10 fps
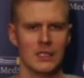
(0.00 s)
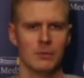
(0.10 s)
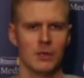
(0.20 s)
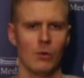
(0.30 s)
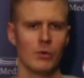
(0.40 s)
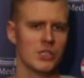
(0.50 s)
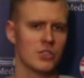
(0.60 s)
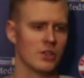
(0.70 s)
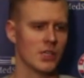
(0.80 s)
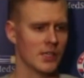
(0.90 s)
But what we should
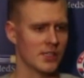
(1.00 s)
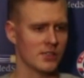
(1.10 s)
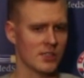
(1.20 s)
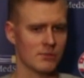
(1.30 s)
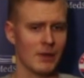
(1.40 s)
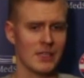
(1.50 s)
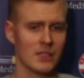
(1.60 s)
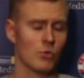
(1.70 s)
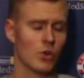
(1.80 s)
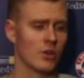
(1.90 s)
have done is make them
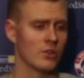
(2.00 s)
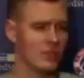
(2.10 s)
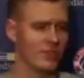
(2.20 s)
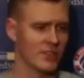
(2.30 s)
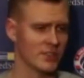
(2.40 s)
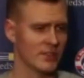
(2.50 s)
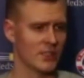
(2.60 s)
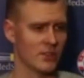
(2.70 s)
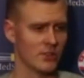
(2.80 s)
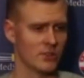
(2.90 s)
move on defensive end
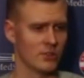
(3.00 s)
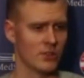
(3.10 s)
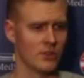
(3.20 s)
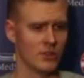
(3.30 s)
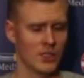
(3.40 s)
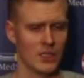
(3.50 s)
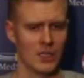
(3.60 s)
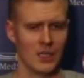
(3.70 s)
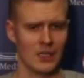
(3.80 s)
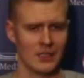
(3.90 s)
also.
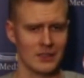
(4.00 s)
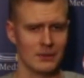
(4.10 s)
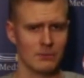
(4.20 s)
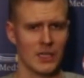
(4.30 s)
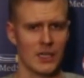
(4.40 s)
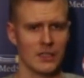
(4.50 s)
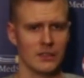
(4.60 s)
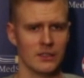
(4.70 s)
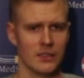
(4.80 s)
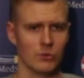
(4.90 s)
Get them tired.
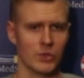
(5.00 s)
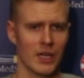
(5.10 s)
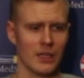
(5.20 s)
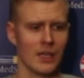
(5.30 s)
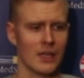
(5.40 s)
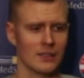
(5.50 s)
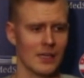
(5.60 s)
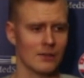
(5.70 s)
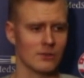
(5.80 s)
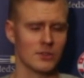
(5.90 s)
And kind of a lot of
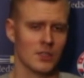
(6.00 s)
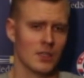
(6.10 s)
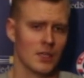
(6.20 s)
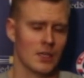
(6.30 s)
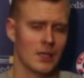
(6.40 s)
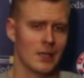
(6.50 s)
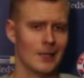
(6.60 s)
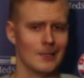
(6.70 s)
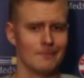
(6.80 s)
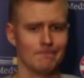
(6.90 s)
times
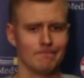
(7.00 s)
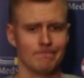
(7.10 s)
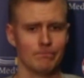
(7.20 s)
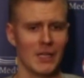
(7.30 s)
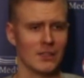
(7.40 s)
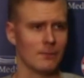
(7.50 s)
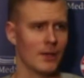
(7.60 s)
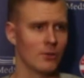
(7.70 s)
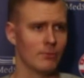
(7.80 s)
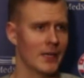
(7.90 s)
bail them
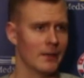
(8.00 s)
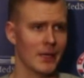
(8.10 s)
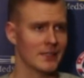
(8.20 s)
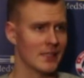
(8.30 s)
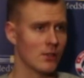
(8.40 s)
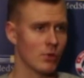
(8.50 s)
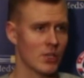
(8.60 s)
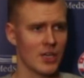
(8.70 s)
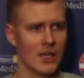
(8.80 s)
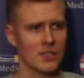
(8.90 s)
out by taking quick
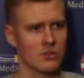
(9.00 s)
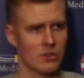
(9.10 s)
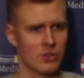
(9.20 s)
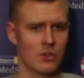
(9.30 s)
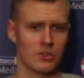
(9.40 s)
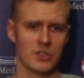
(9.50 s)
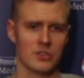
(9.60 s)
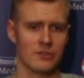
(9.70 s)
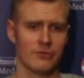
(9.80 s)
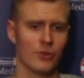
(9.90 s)
shots or just
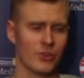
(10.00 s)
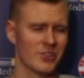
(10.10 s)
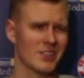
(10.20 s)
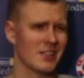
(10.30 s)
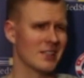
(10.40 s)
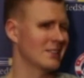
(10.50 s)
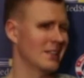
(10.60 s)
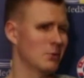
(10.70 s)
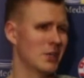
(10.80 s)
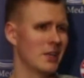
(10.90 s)
forcing things that
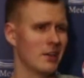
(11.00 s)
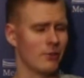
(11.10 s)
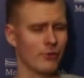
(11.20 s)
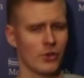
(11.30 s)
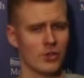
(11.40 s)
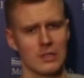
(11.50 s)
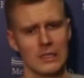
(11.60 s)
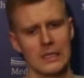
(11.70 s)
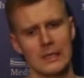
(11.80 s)
we need to force really.